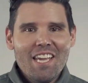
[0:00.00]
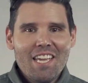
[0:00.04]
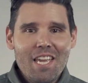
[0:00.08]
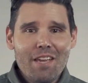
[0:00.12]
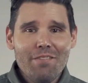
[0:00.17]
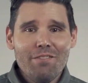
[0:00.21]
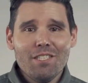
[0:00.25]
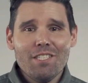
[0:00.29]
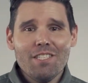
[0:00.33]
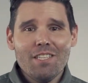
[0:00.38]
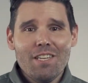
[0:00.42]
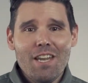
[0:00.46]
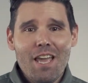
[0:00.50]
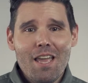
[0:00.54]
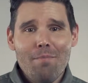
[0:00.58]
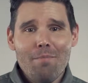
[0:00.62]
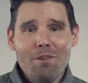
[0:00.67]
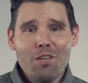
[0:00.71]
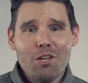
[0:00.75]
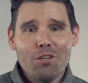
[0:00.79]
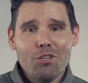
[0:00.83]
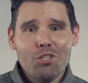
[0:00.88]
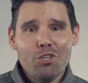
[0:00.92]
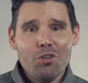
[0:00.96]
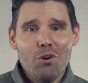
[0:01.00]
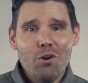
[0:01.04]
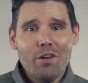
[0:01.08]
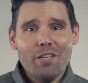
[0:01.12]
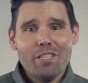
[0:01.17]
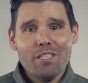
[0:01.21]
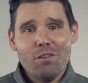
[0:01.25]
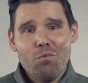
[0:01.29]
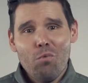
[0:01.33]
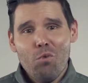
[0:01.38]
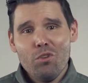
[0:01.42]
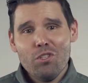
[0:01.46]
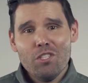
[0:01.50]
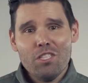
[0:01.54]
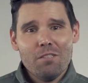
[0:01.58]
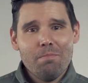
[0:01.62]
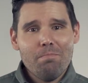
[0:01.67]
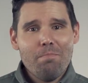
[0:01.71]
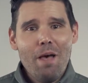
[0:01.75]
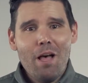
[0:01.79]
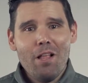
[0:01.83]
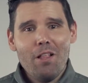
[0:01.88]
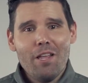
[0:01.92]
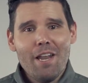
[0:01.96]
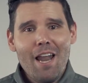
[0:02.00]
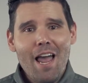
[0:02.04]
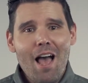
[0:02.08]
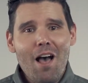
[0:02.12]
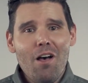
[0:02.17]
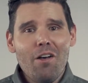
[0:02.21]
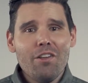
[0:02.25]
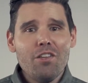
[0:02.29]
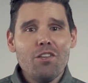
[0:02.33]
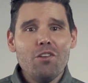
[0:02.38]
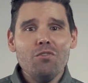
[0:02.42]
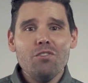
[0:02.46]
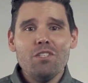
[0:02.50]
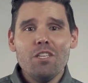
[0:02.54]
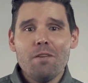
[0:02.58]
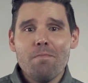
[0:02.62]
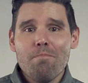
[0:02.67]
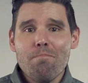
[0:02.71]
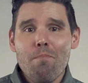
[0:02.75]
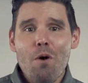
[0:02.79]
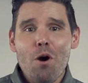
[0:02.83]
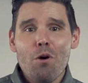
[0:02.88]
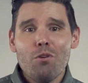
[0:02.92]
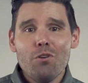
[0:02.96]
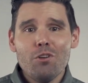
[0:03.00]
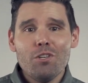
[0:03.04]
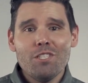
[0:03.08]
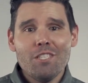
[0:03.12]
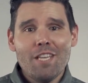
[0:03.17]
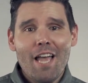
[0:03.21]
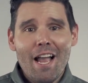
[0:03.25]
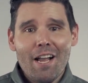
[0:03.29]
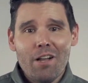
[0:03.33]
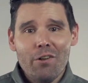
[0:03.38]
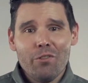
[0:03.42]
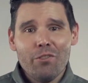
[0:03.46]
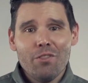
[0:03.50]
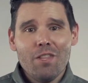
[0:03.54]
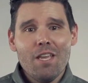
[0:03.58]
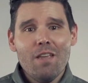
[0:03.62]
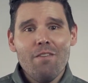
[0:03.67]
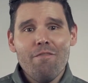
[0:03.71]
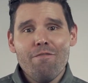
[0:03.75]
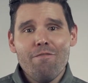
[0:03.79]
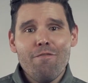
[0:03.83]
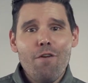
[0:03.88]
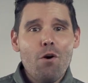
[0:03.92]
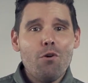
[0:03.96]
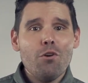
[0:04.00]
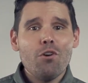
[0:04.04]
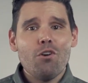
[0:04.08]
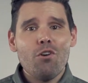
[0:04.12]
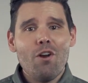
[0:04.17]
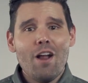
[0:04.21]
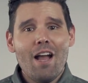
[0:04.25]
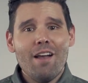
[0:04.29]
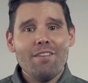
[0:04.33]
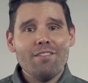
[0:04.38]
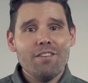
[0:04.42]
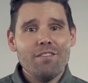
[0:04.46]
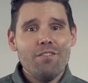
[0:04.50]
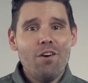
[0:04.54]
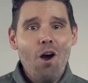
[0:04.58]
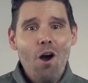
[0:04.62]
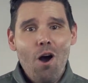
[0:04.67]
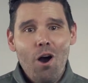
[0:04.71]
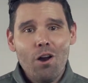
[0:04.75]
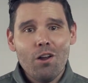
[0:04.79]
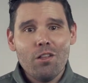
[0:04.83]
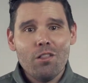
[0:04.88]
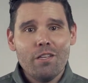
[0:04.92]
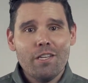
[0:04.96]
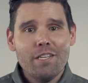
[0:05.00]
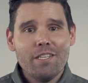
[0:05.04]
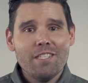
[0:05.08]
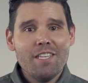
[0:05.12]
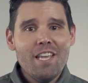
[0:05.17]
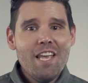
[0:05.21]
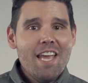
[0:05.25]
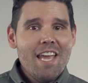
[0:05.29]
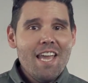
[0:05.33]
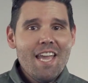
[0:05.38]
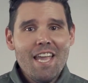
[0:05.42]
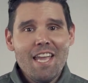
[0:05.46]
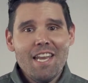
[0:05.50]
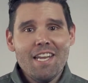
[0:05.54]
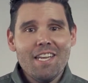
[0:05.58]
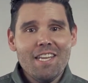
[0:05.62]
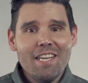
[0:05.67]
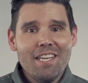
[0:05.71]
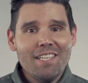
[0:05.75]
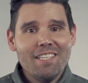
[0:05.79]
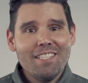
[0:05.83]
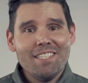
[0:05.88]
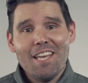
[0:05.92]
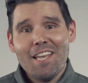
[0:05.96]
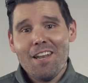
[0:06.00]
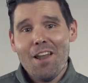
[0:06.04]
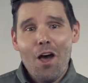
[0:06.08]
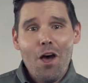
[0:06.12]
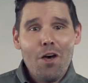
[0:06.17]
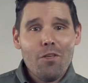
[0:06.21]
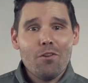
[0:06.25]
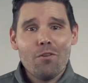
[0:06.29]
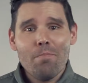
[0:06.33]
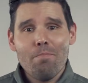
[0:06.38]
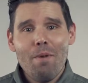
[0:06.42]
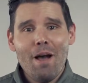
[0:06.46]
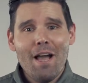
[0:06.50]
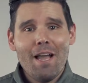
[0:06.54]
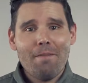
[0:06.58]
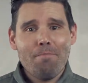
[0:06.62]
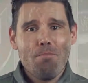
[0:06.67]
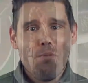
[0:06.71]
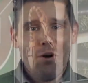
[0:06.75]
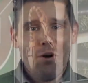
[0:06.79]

Give us the name of your choice and we'll spell it out using motorcycle themed photographs of Harleys, Indians, and other bike